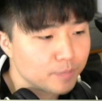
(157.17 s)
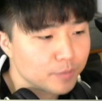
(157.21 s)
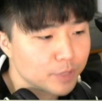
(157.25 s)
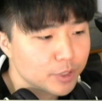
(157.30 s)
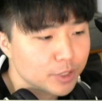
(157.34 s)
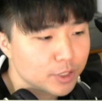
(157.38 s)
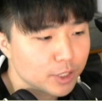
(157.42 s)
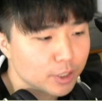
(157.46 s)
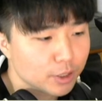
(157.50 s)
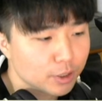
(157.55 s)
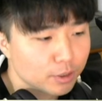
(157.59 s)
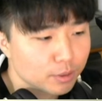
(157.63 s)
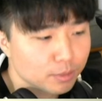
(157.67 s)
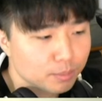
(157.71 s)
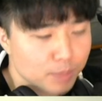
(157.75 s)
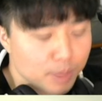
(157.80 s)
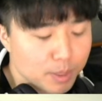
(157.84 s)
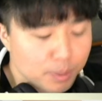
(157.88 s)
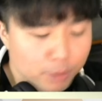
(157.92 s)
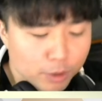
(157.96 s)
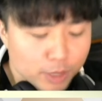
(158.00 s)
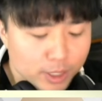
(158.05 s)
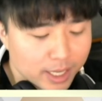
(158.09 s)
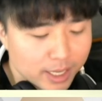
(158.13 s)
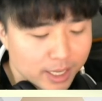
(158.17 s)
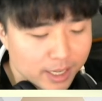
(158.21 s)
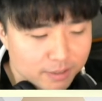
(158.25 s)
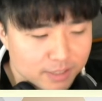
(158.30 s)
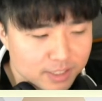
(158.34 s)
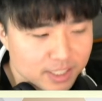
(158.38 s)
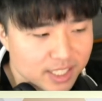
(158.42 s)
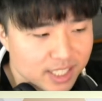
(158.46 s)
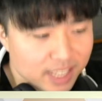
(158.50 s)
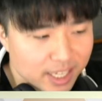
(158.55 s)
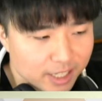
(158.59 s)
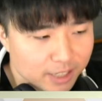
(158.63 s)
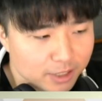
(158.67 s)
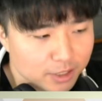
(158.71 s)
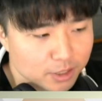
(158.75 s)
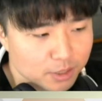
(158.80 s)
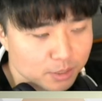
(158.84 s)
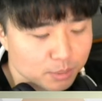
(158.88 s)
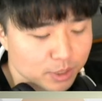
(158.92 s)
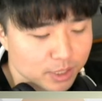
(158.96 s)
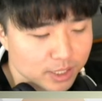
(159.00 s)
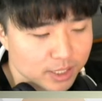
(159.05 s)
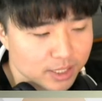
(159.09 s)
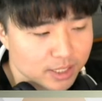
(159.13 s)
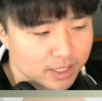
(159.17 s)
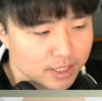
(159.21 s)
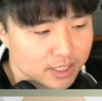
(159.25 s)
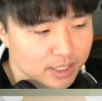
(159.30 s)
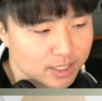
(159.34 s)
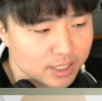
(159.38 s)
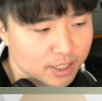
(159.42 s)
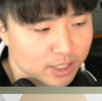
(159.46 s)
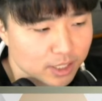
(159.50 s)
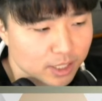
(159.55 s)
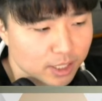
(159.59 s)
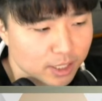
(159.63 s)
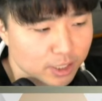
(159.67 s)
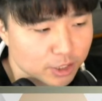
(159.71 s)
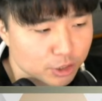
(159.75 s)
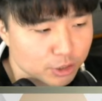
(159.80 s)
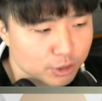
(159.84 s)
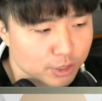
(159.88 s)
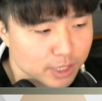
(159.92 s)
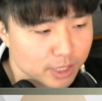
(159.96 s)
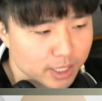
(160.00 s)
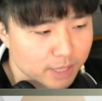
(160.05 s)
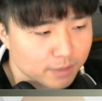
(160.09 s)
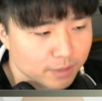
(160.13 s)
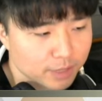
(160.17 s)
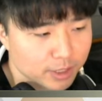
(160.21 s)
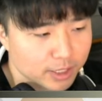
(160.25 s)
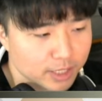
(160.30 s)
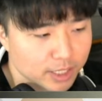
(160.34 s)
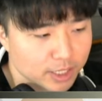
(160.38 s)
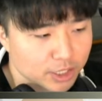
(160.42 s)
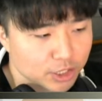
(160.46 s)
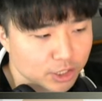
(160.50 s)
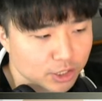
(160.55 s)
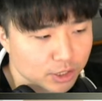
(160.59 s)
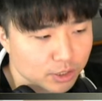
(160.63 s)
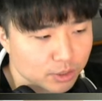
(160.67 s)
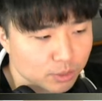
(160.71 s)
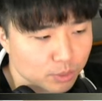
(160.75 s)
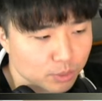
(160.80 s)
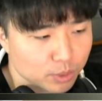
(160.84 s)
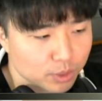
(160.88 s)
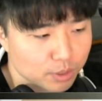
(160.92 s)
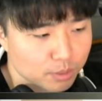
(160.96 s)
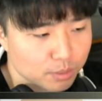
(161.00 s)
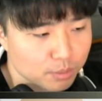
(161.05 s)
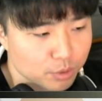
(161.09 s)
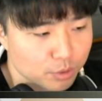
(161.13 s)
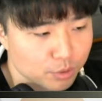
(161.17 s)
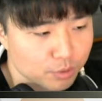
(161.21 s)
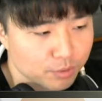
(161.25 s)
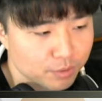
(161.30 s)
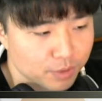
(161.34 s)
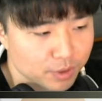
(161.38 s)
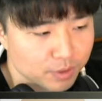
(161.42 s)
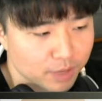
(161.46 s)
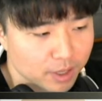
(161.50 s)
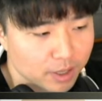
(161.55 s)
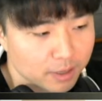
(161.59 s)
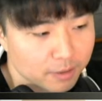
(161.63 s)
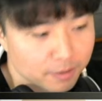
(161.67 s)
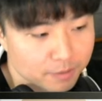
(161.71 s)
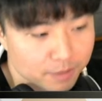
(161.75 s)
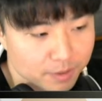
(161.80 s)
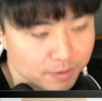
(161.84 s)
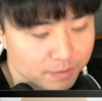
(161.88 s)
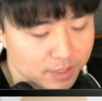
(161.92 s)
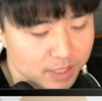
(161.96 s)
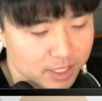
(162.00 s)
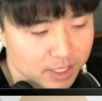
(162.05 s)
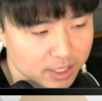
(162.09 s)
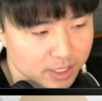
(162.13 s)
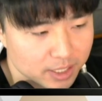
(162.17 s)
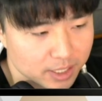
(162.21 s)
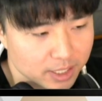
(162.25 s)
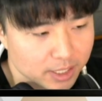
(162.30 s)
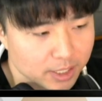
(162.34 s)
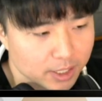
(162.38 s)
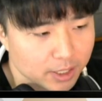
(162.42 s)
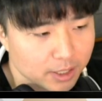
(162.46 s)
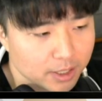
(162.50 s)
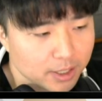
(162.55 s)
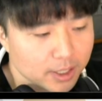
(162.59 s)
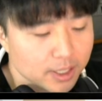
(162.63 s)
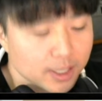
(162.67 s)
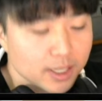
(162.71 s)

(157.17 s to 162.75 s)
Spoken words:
So people are kind of scared to play this Joseki variation with move 15 here.